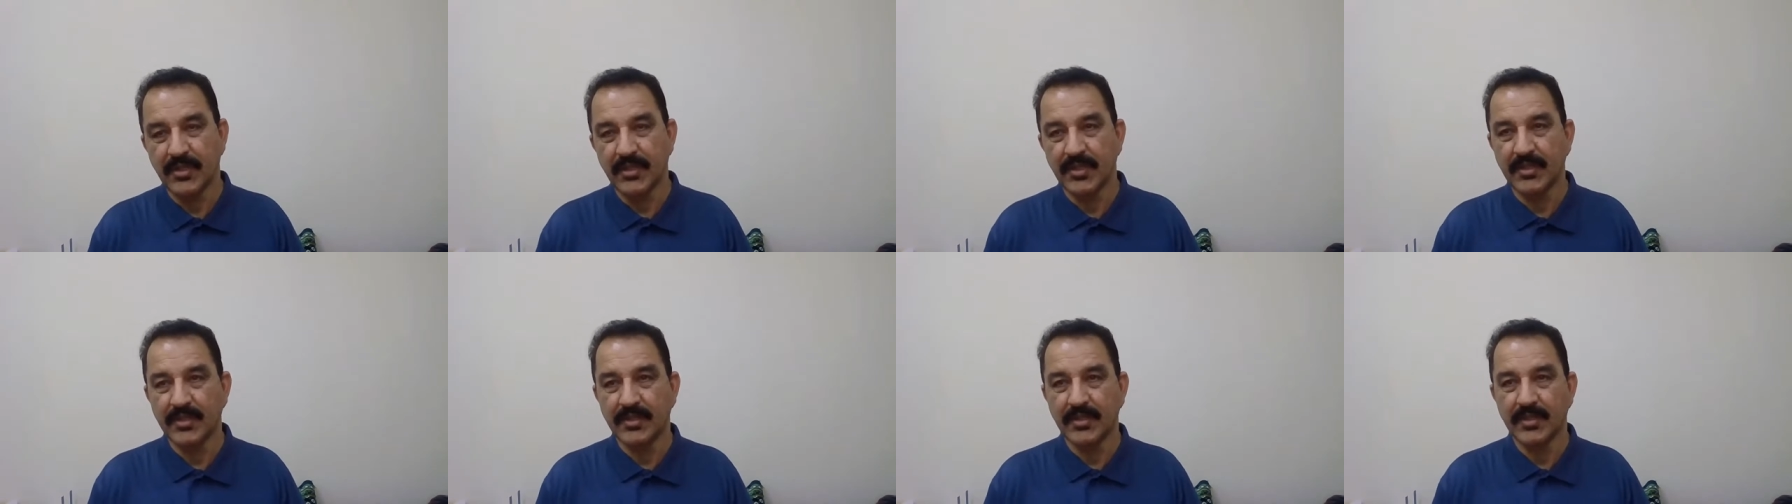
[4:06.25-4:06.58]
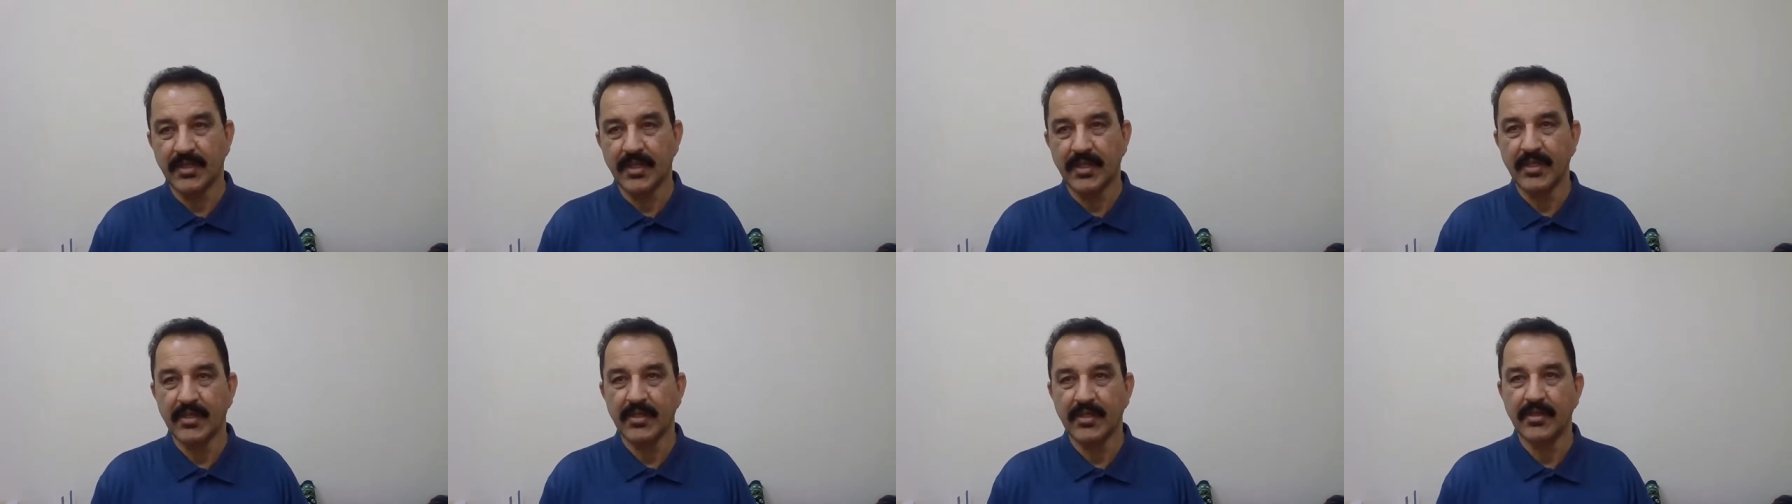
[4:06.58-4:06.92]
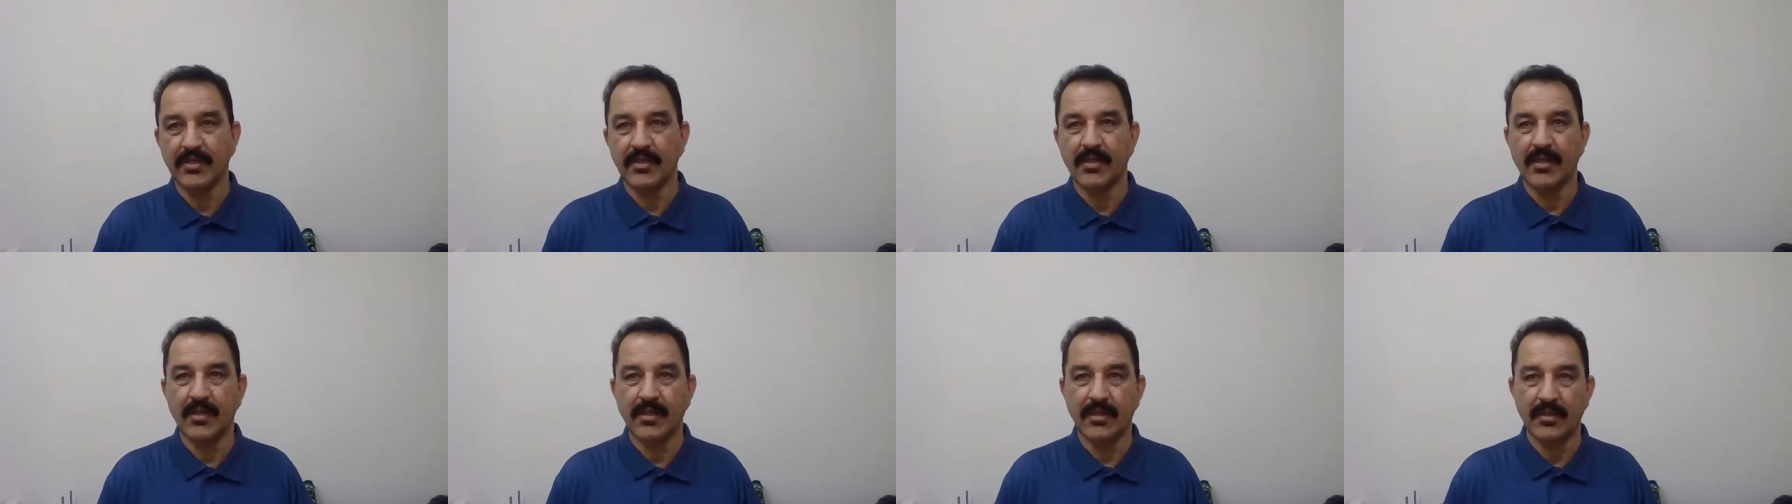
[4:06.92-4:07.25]
and
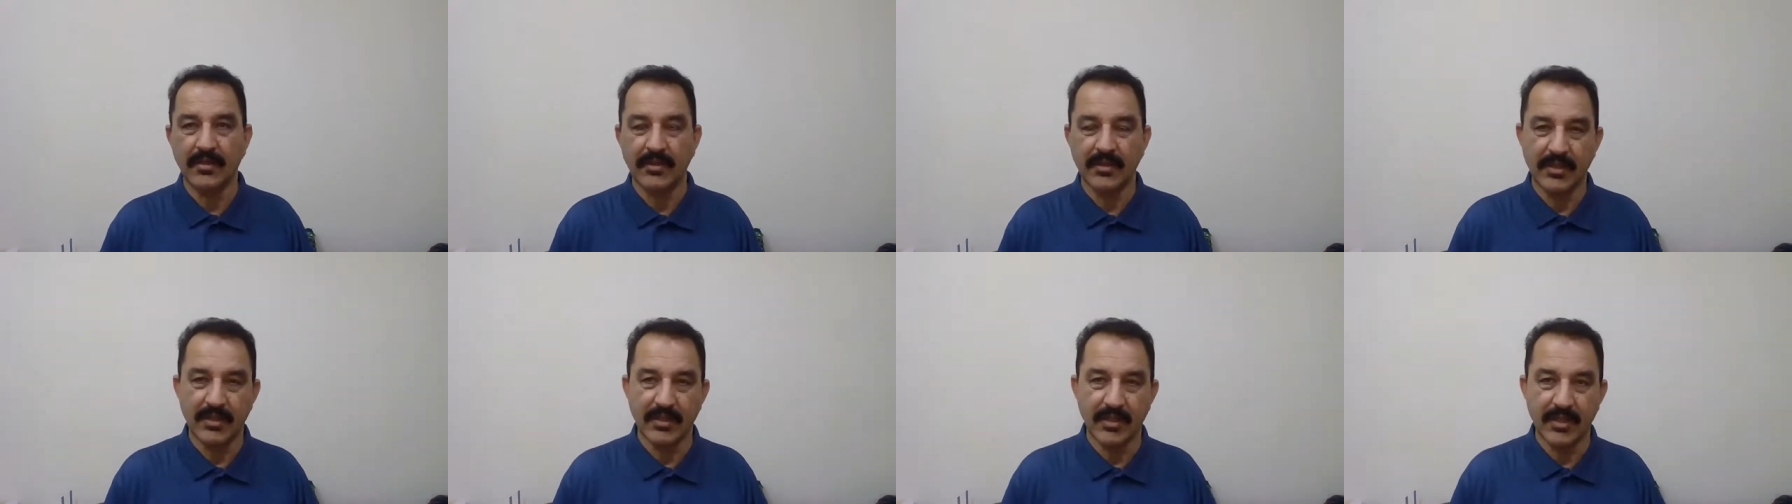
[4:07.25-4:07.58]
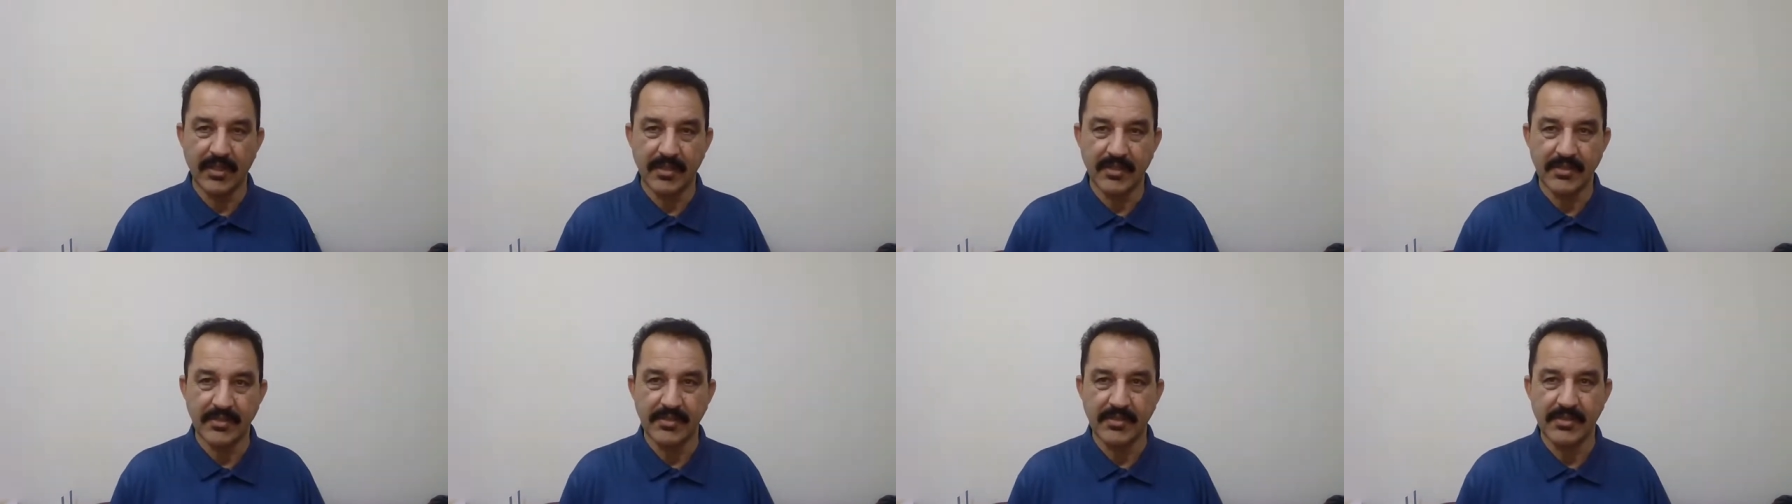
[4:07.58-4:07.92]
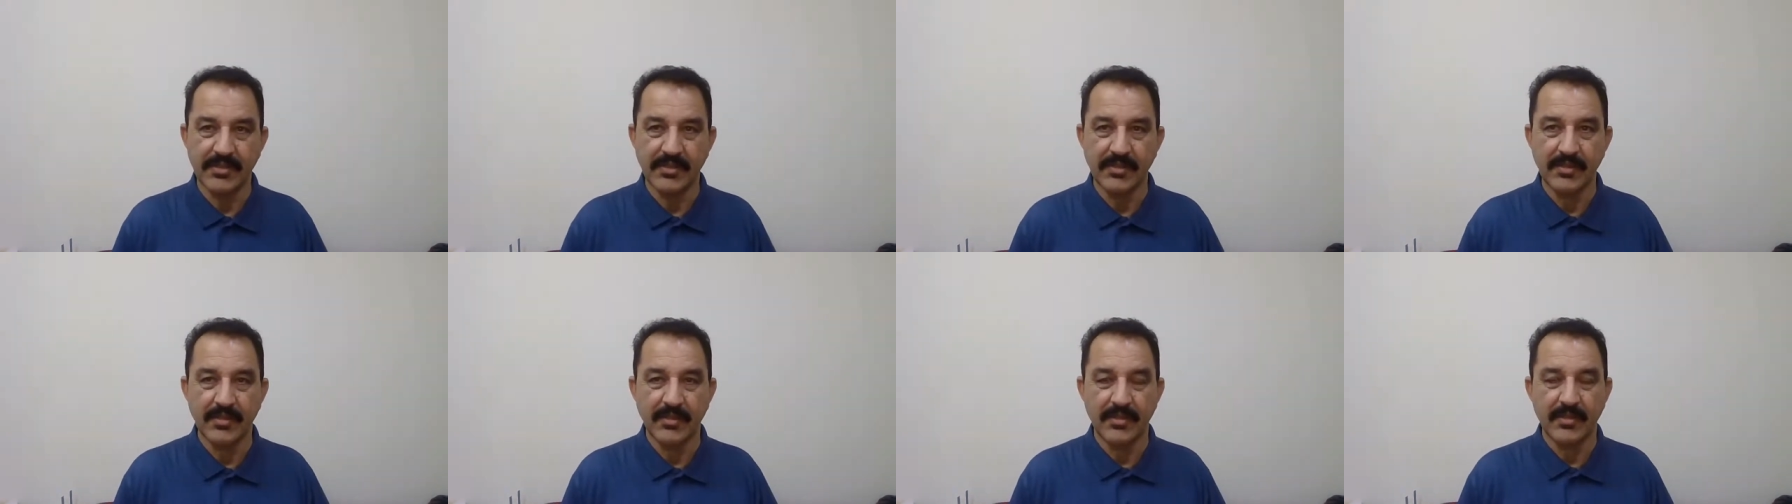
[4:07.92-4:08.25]
all the
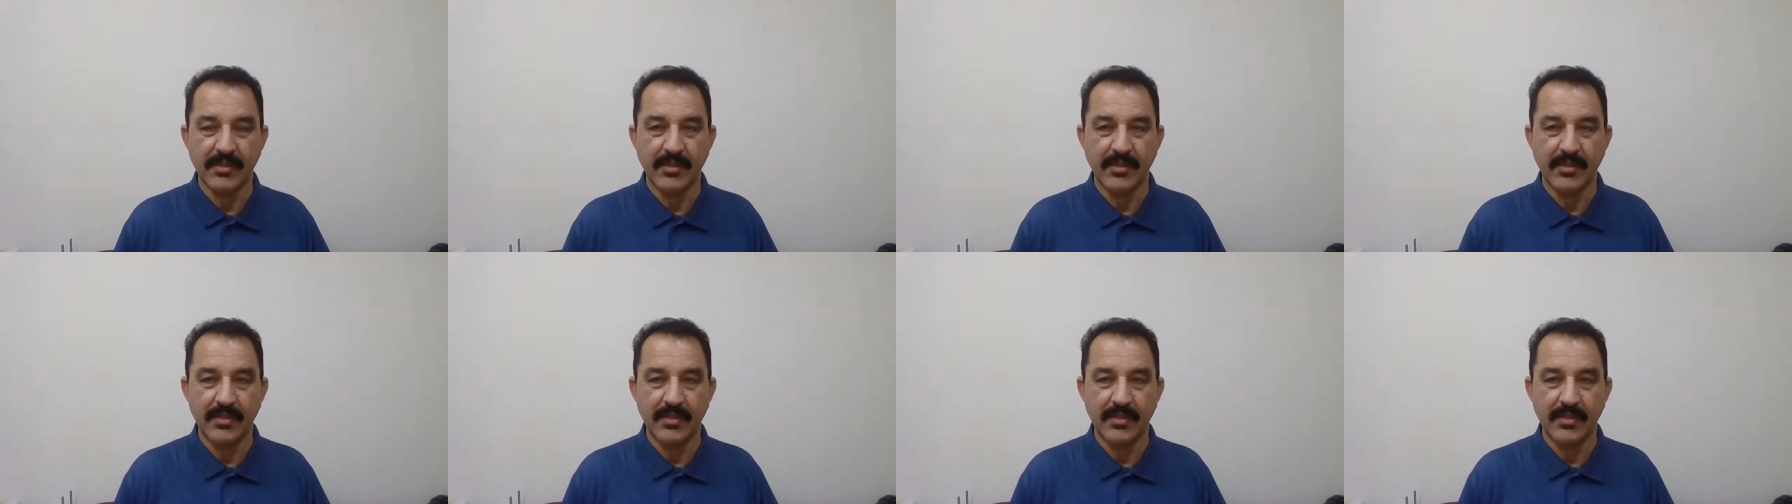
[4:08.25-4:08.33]
lines.